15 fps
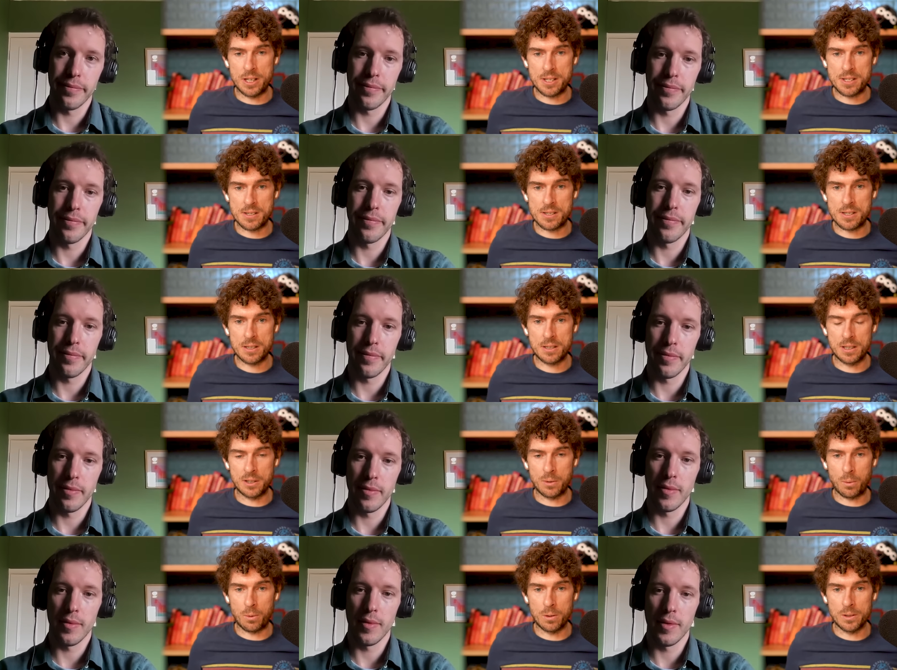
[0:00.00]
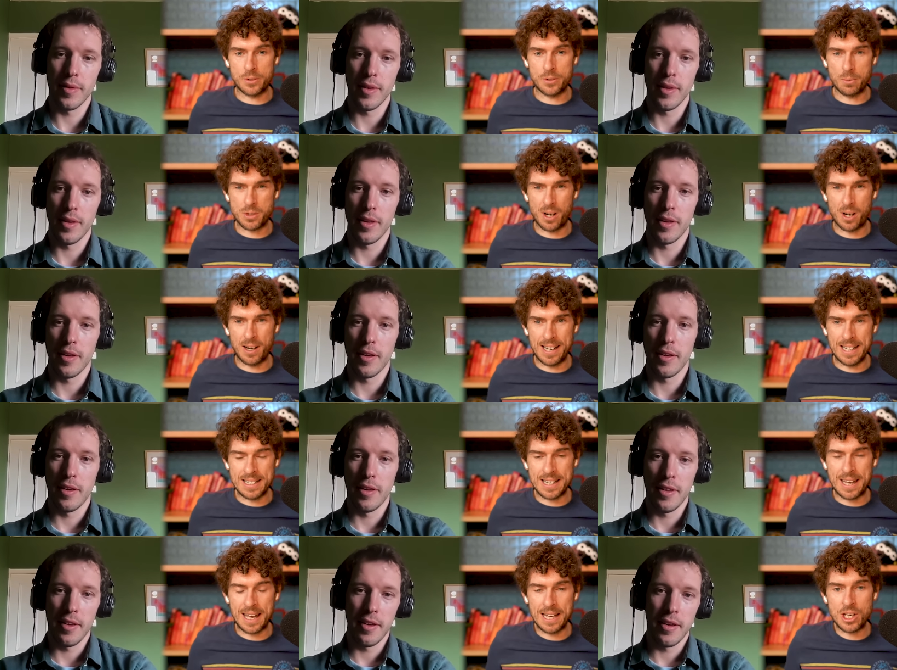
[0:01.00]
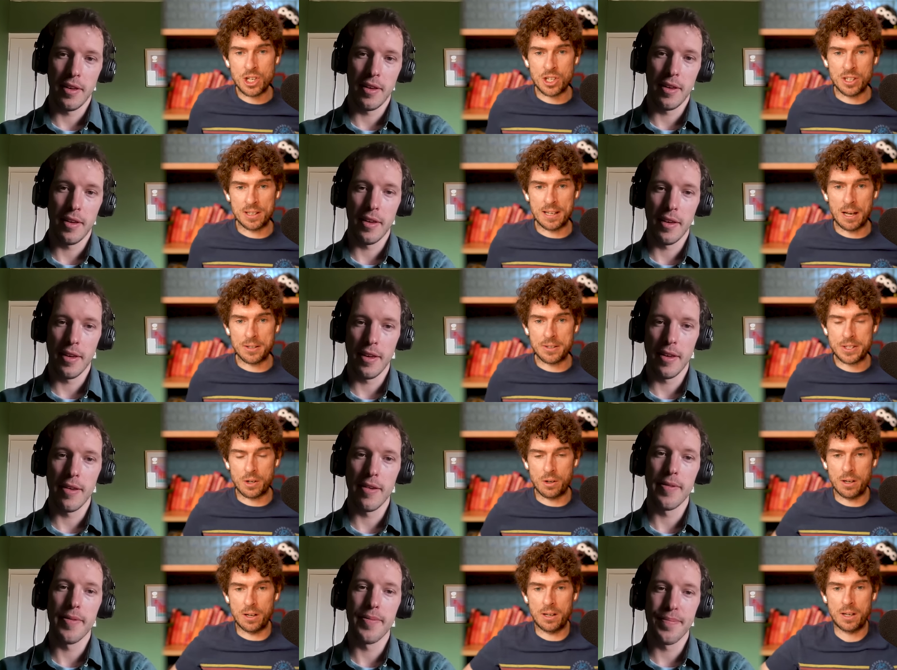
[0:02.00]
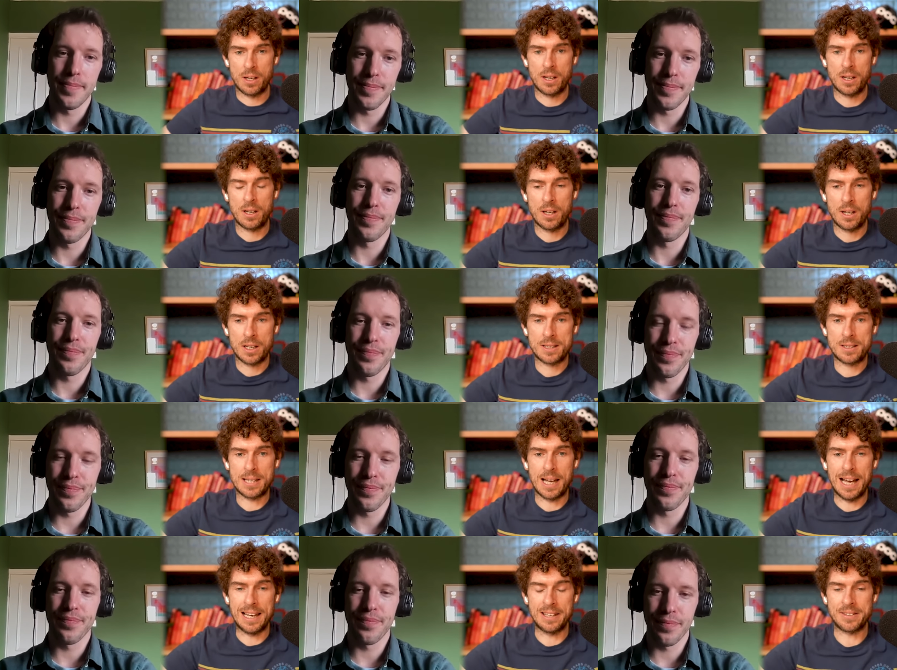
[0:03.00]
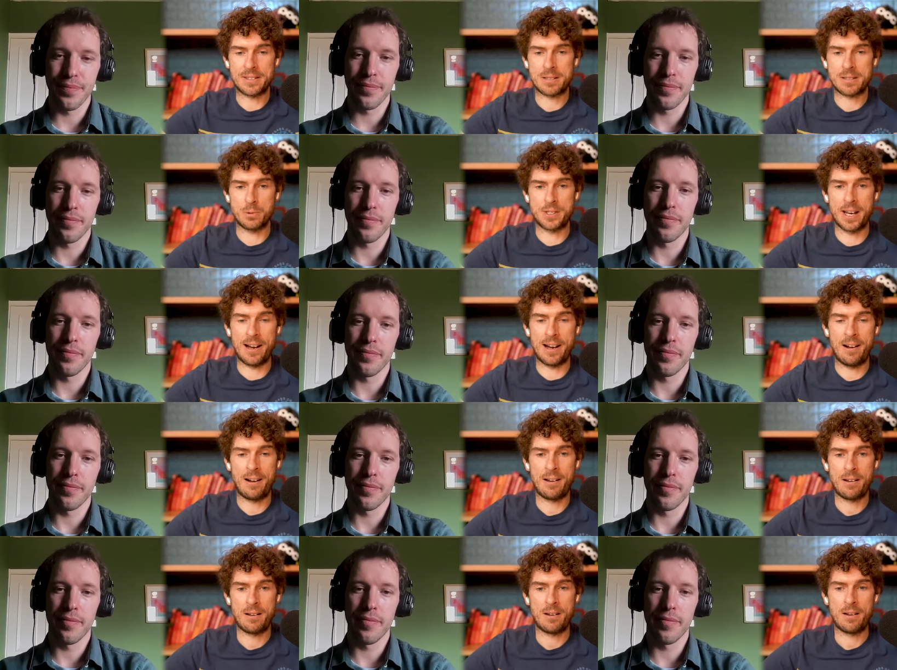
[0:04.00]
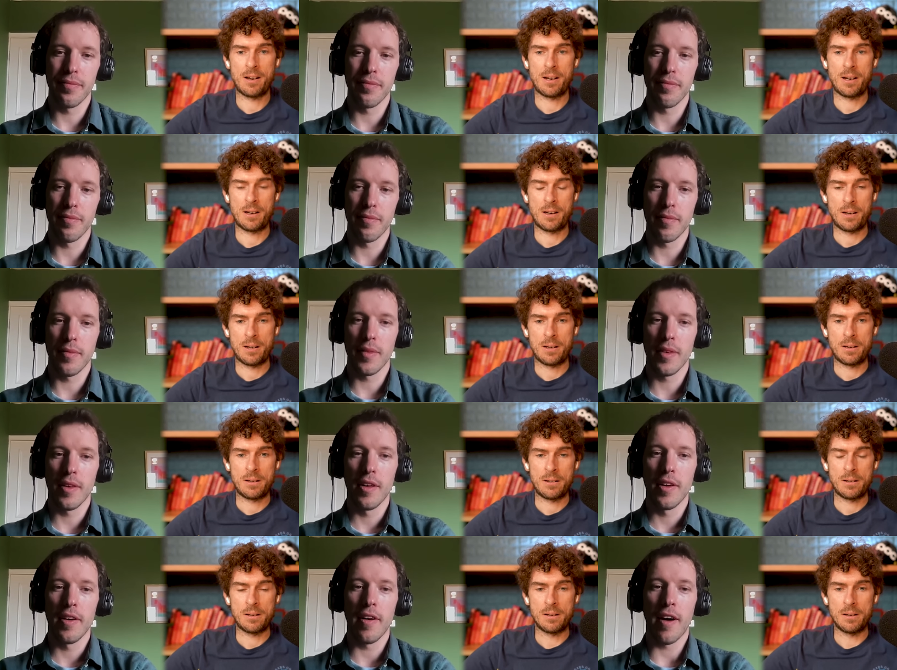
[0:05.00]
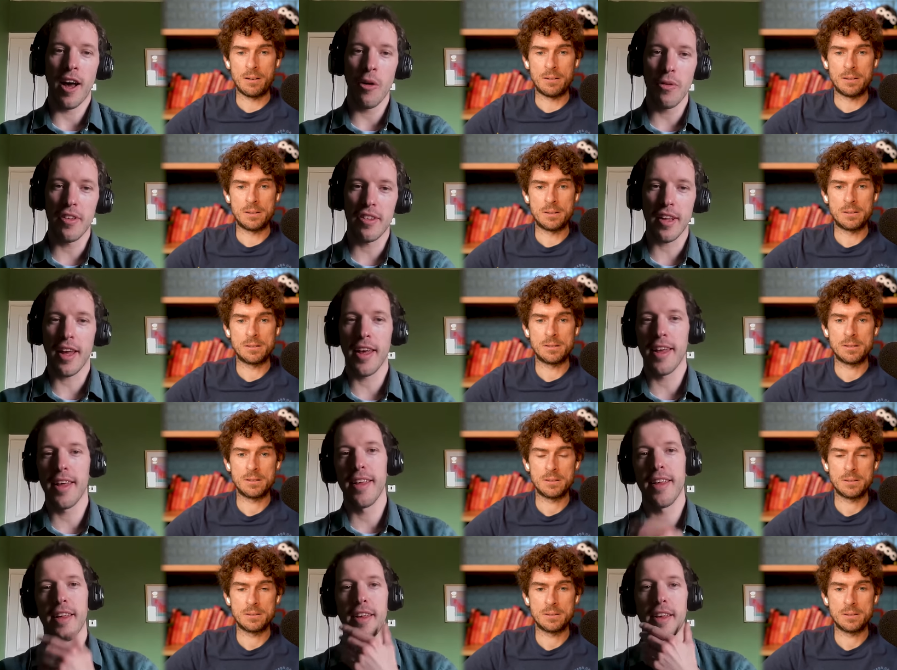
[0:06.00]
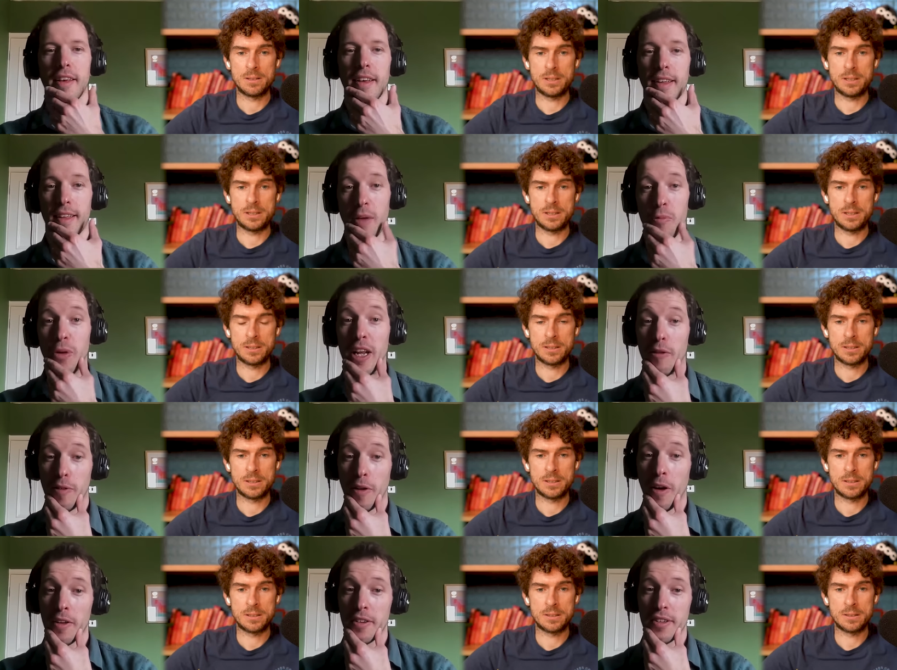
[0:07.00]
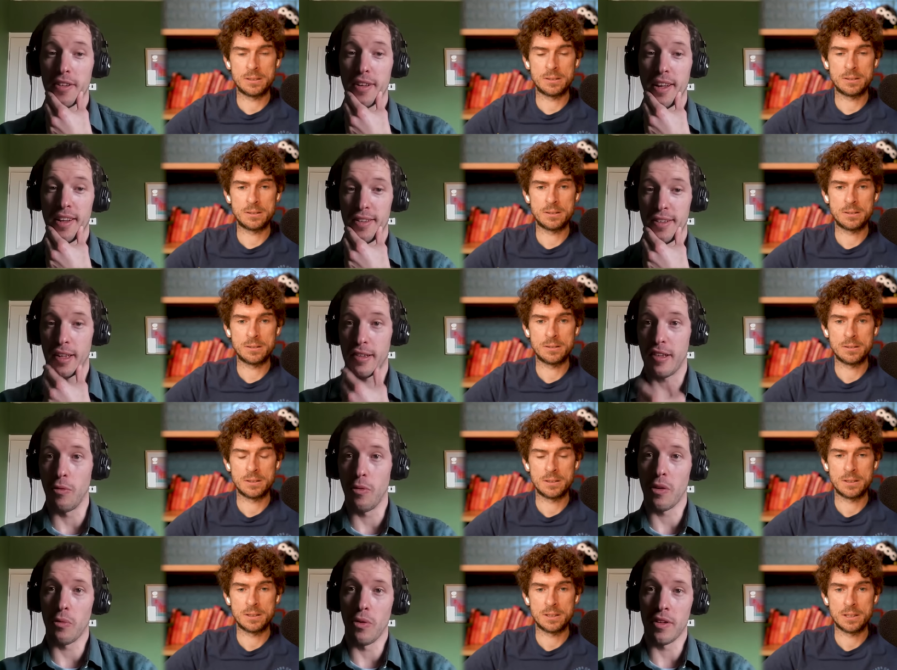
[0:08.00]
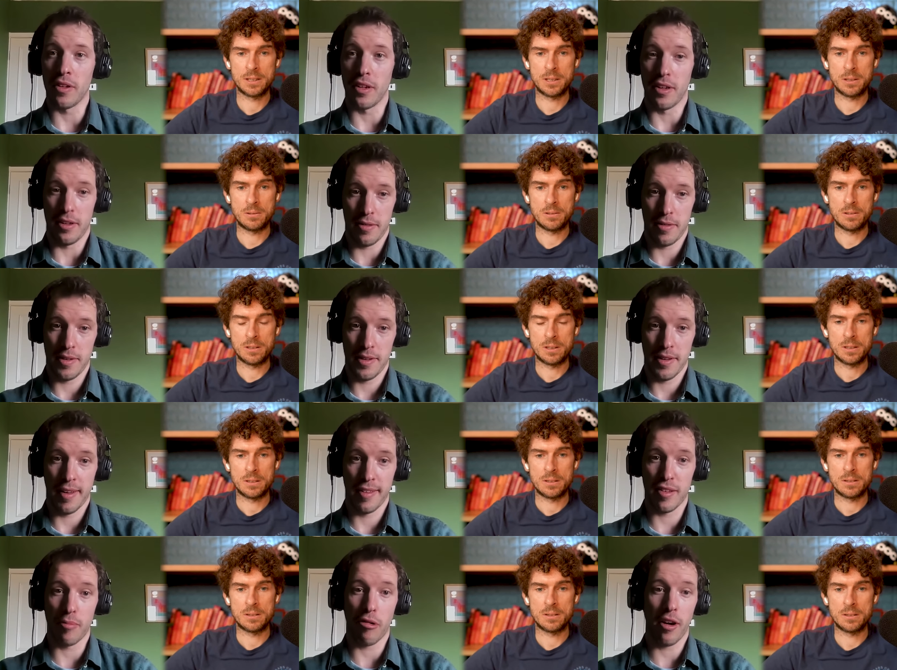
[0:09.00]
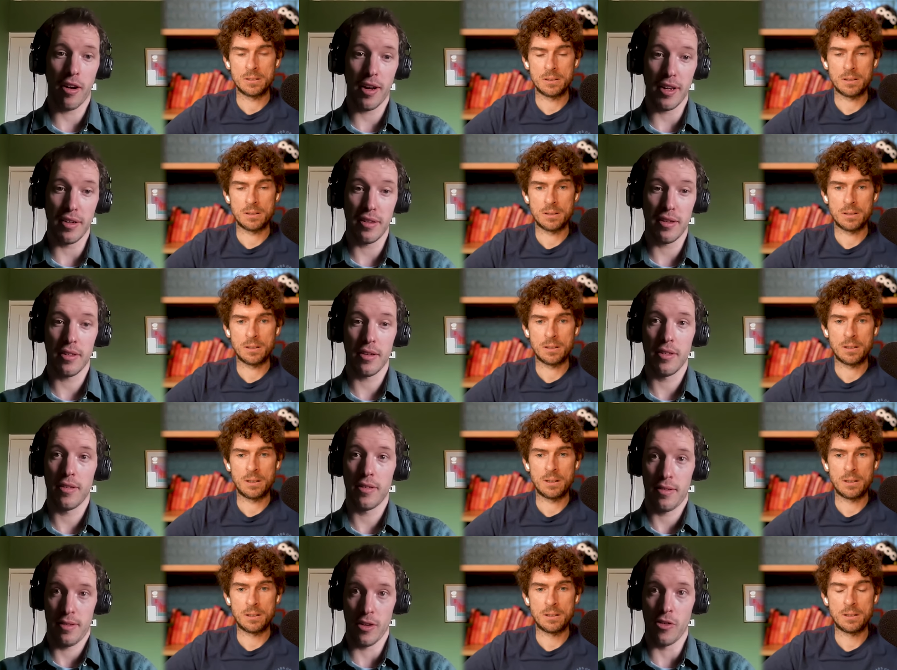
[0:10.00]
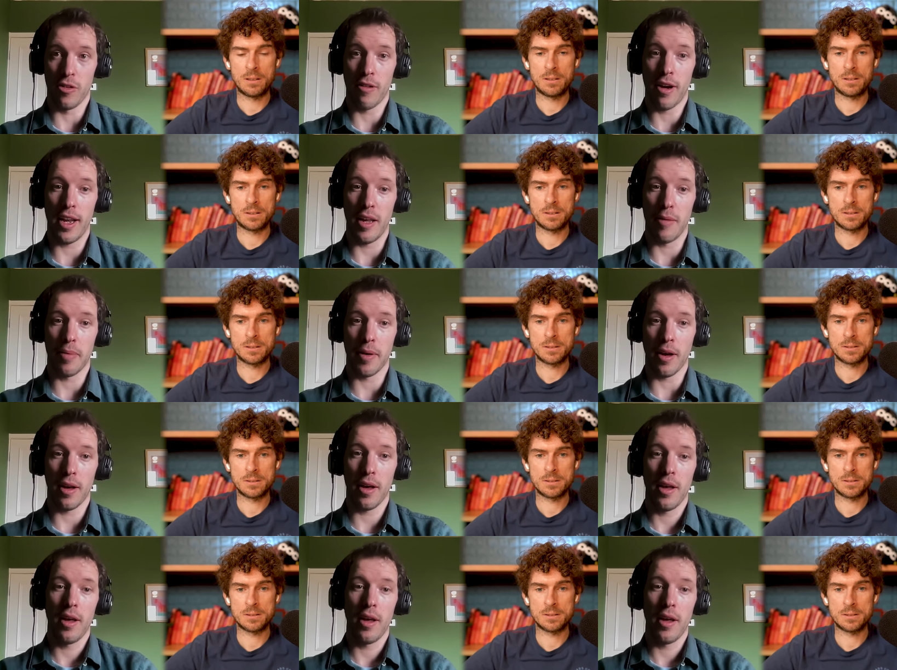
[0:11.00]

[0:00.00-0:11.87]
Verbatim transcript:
Speaker 1: races in the world," or was there an indication that that sort of talent was there?
Speaker 2: I would say him winning Flanders in '61 was a surprise like already. But